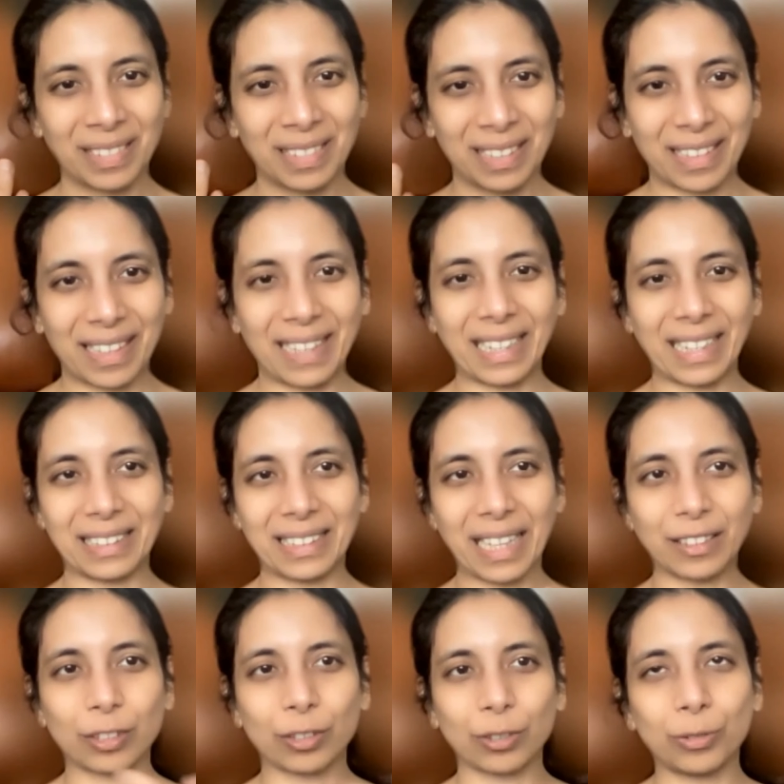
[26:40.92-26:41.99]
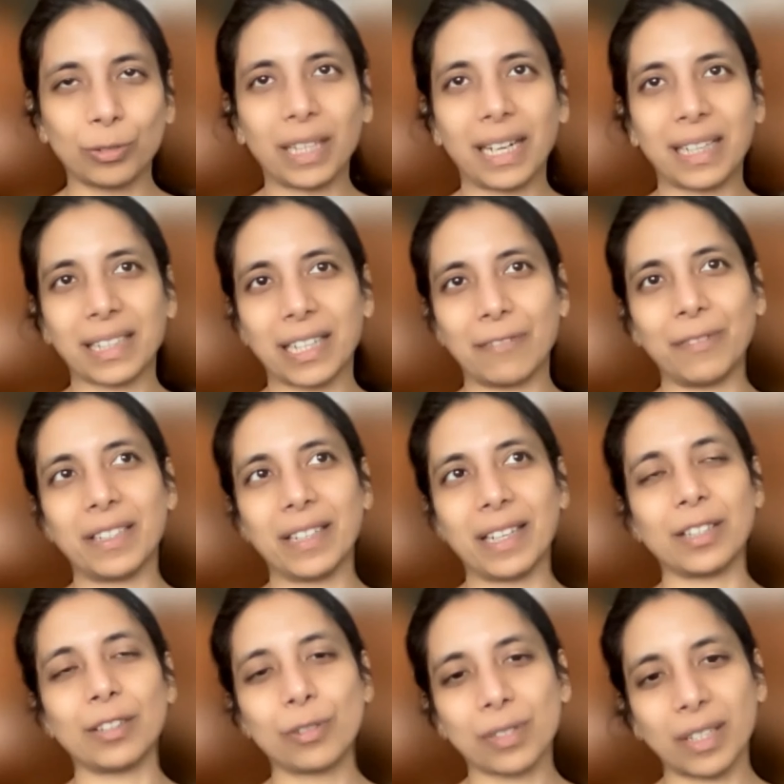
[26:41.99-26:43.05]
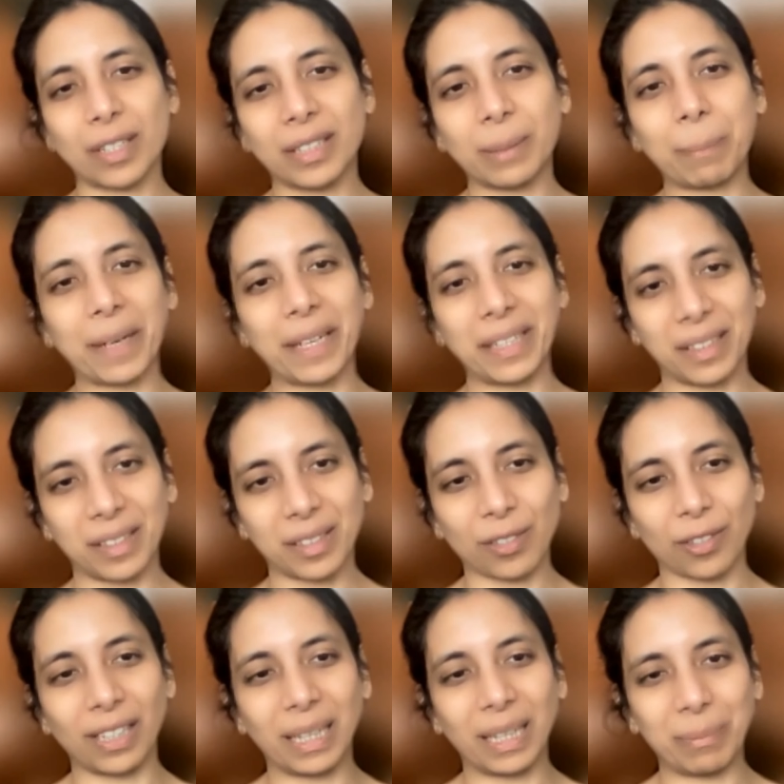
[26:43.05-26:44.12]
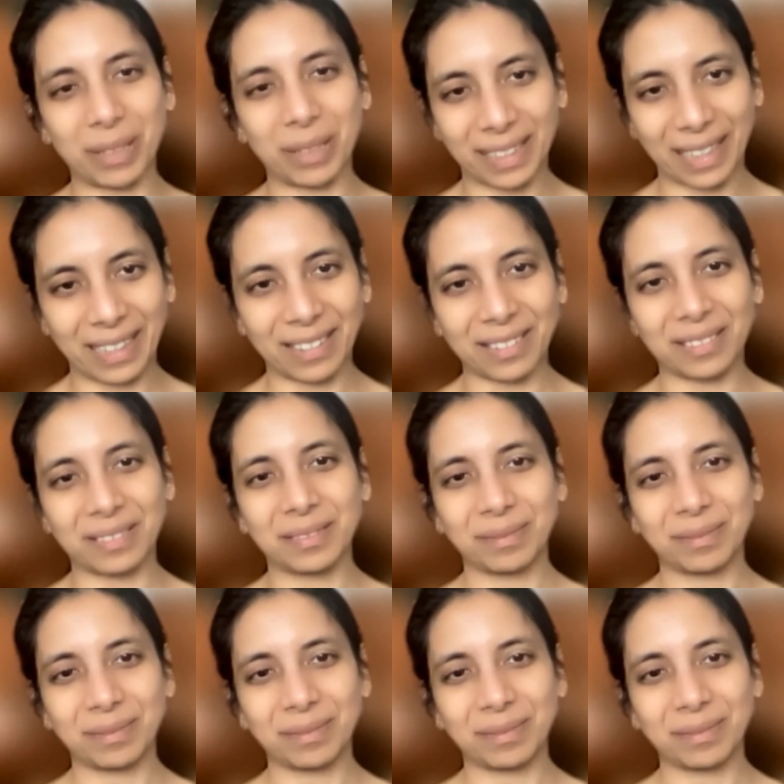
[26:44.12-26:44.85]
right? And then through that, can we reduce our dependence on labeled data?